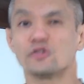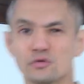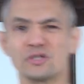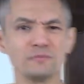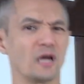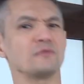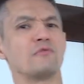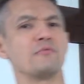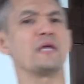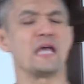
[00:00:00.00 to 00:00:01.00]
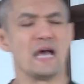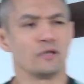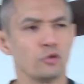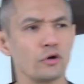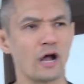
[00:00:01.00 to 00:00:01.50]
So sometimes when we
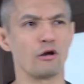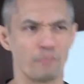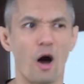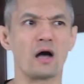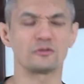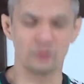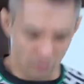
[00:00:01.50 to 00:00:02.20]
learn how to box, we